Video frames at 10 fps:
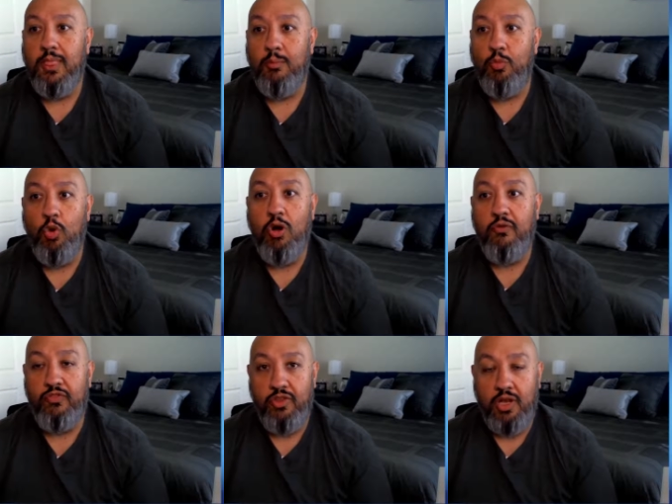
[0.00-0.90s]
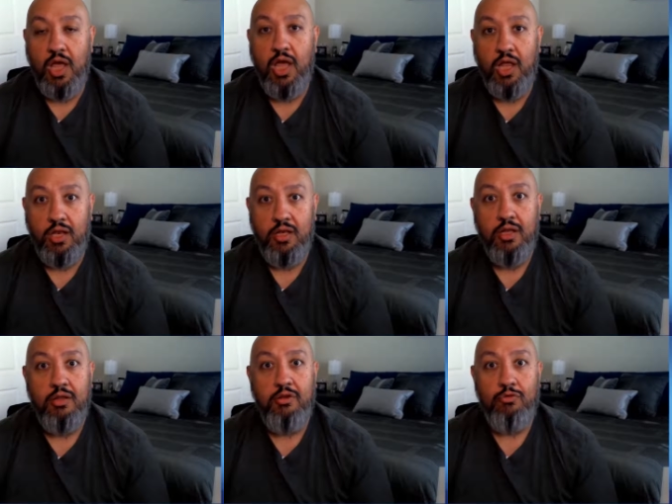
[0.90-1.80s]
more often than not,
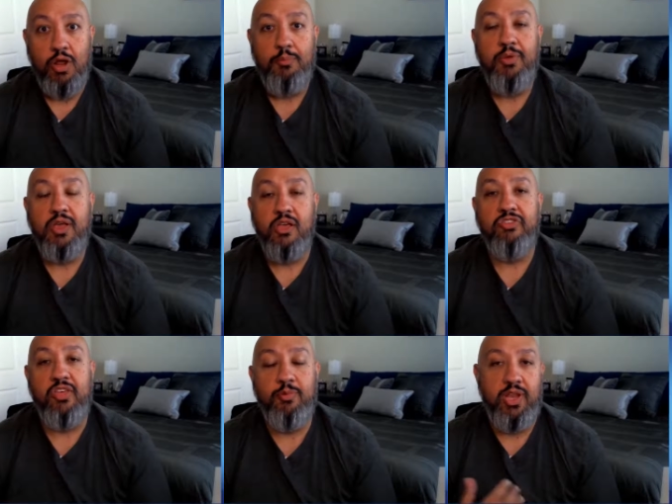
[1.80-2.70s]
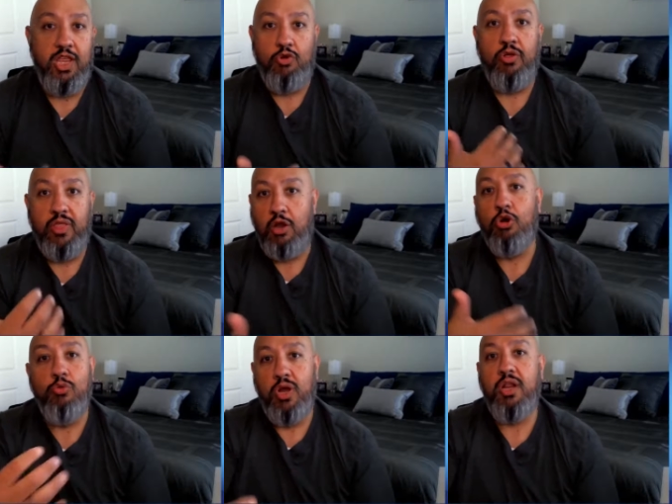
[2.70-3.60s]
right, because they've been hearing that
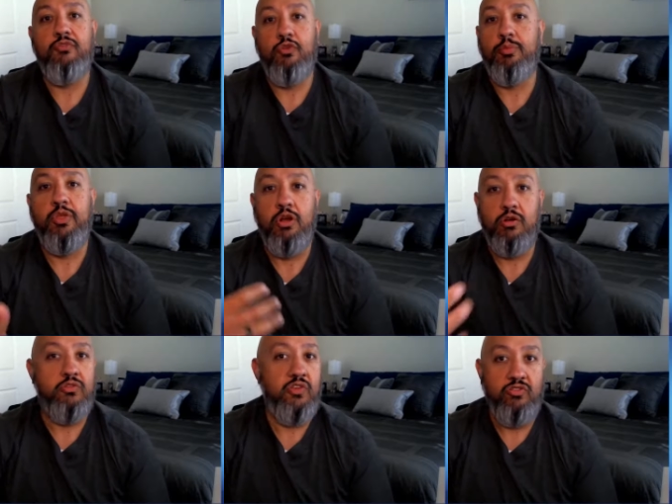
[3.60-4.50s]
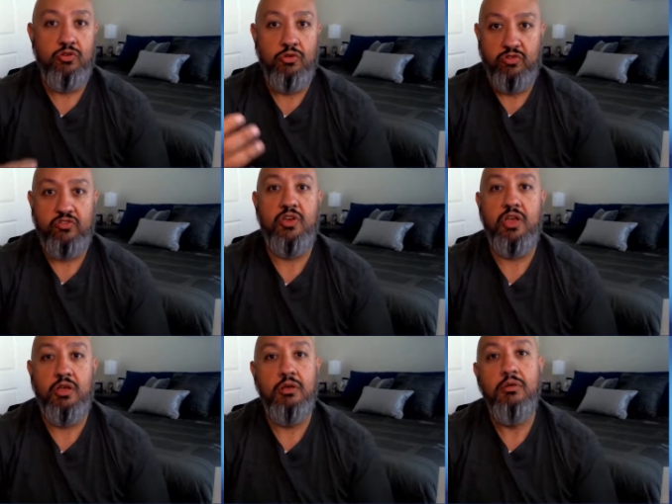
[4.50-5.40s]
already from their CISO or
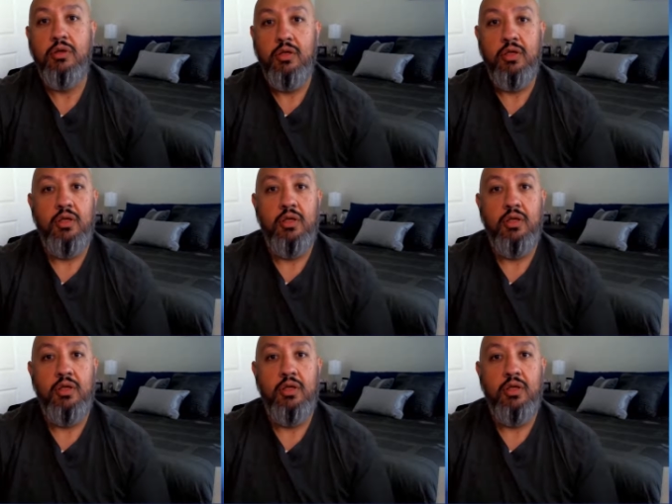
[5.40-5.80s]
CIO,